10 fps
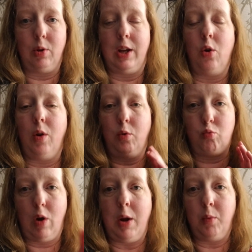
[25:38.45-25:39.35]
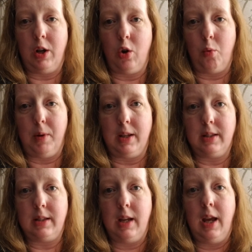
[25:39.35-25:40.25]
like going right when it
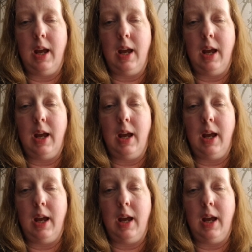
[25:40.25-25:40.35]
opens.